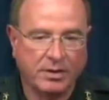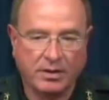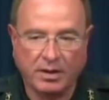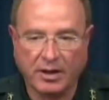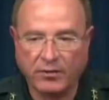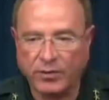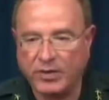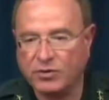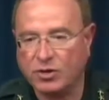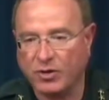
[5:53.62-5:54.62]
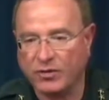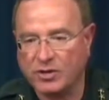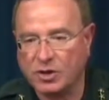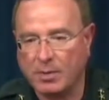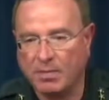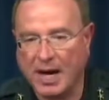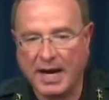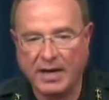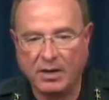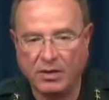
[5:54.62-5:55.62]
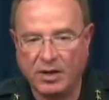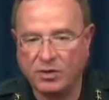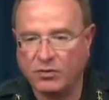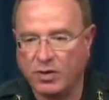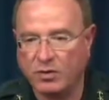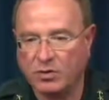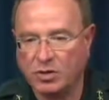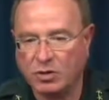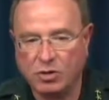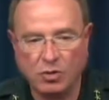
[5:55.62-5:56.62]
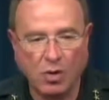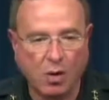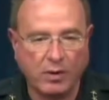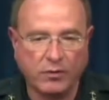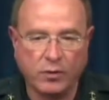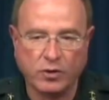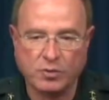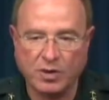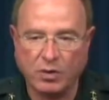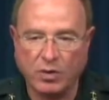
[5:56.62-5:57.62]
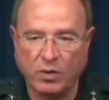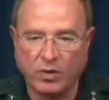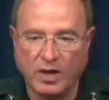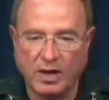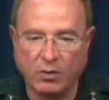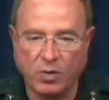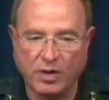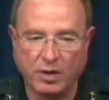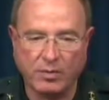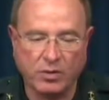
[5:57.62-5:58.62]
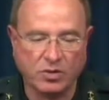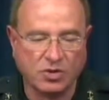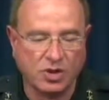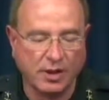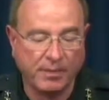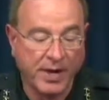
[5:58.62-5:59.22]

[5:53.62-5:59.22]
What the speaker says: delivery of service by these folks to law enforcement when we're dealing with an emergency.